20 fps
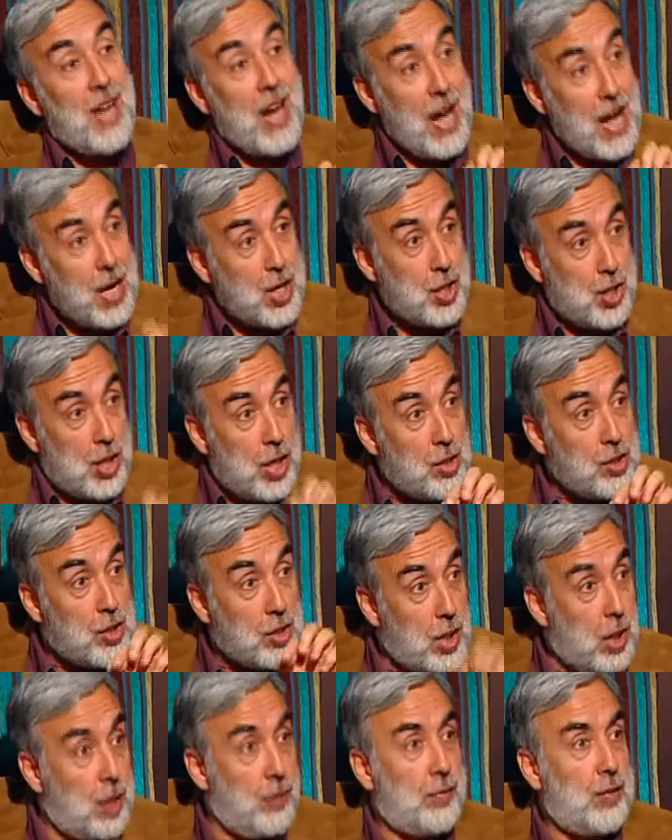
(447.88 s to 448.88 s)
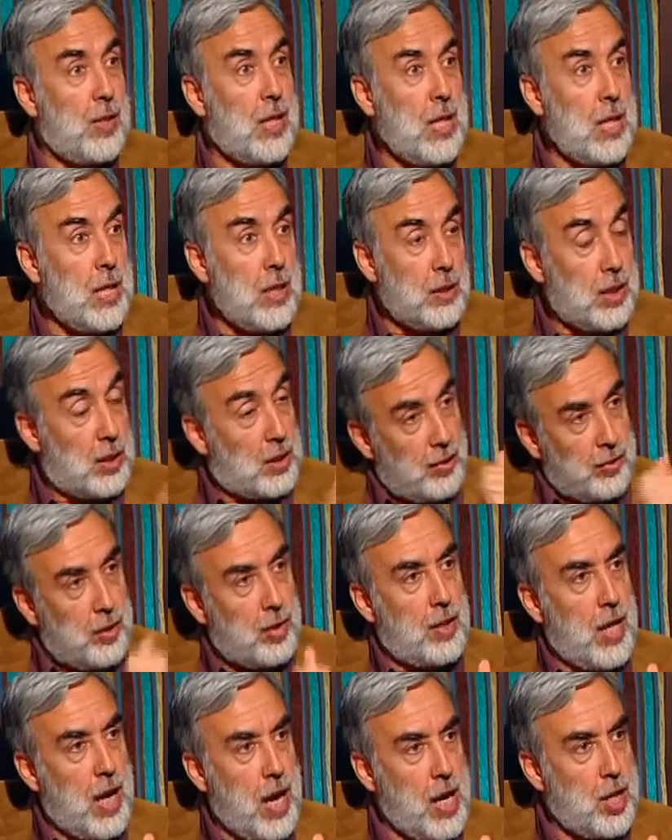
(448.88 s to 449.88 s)
the Hajj itself, not
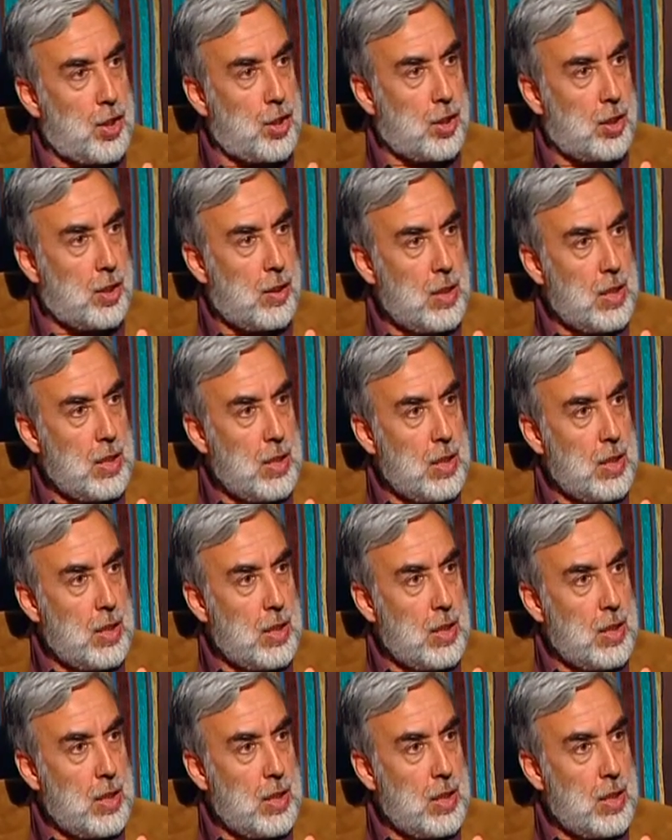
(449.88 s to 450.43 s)
after the Hajj,